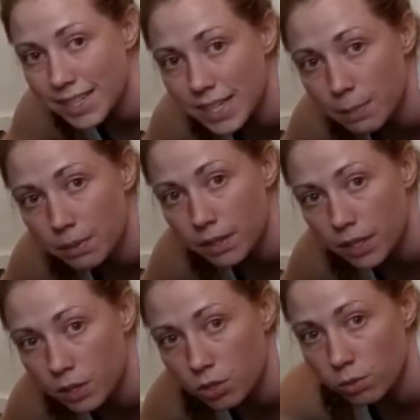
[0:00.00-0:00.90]
deep
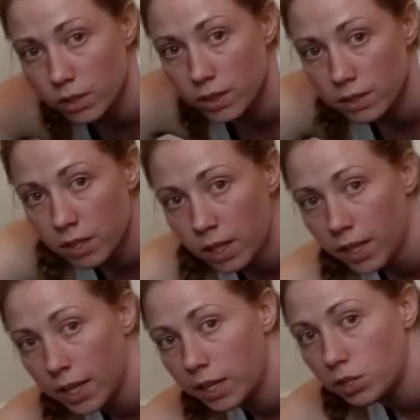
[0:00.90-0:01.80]
into it,
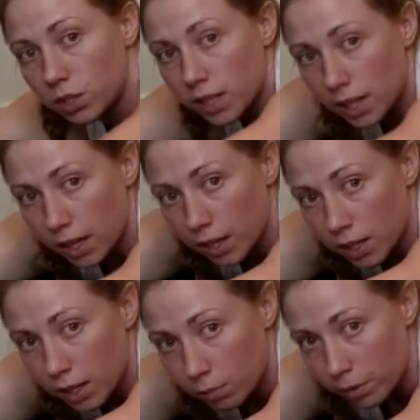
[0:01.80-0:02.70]
and you can
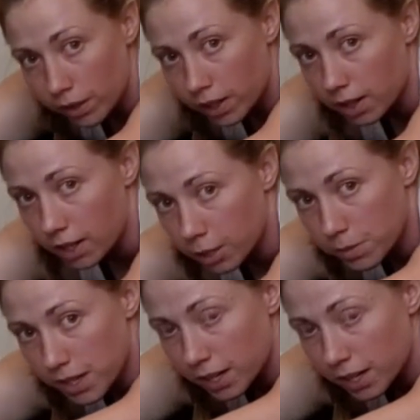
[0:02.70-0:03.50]
bring your arms